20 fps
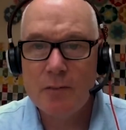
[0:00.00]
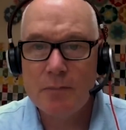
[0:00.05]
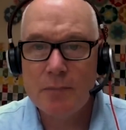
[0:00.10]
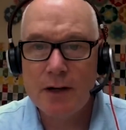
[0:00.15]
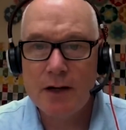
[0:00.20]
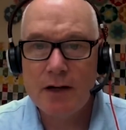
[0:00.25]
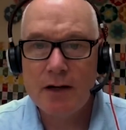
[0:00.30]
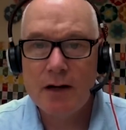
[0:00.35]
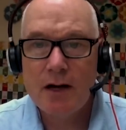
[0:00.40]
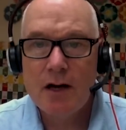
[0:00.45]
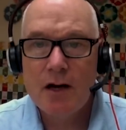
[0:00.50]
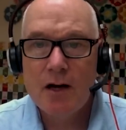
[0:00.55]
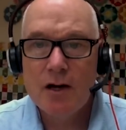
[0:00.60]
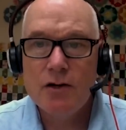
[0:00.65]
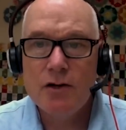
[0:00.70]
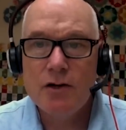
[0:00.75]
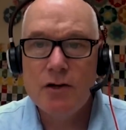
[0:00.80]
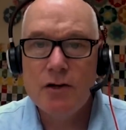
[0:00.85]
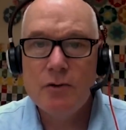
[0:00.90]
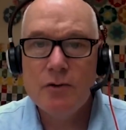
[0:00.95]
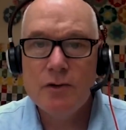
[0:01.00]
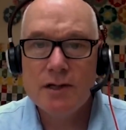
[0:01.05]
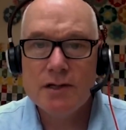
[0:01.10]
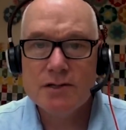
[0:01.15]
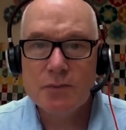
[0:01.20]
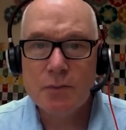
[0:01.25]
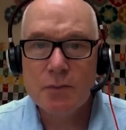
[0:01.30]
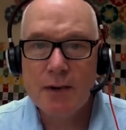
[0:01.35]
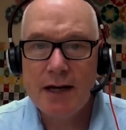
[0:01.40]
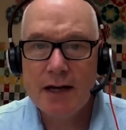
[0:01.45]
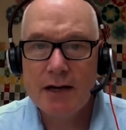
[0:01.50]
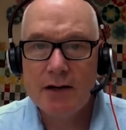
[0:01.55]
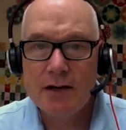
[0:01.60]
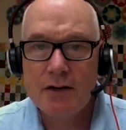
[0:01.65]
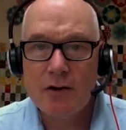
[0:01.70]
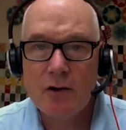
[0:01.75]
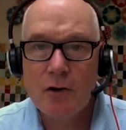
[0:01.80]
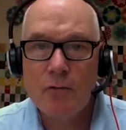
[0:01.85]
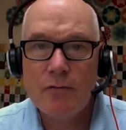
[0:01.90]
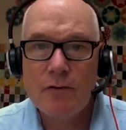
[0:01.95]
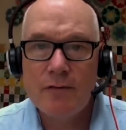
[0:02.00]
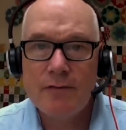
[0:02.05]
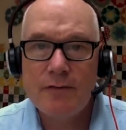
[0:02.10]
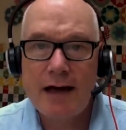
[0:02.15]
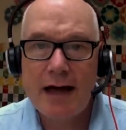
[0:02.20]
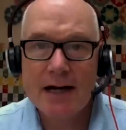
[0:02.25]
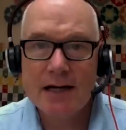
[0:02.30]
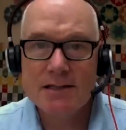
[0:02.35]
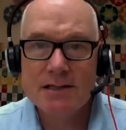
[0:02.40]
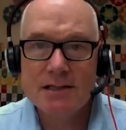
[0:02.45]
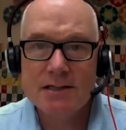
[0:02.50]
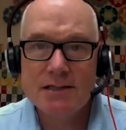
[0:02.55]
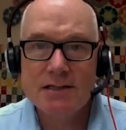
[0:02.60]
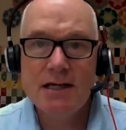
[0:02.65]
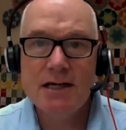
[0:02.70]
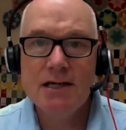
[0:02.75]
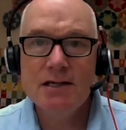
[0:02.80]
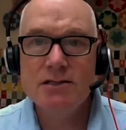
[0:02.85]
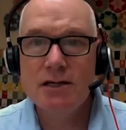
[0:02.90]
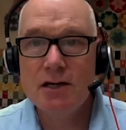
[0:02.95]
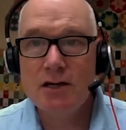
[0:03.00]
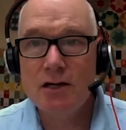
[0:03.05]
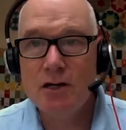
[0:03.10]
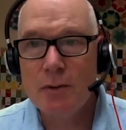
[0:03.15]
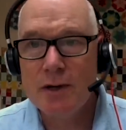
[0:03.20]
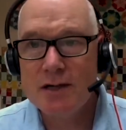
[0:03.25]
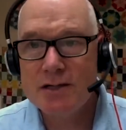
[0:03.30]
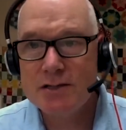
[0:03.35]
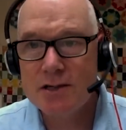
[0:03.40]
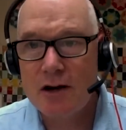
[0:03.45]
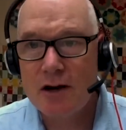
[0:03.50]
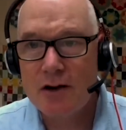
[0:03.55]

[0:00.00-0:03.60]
But new this week, Novavax seeks U.S.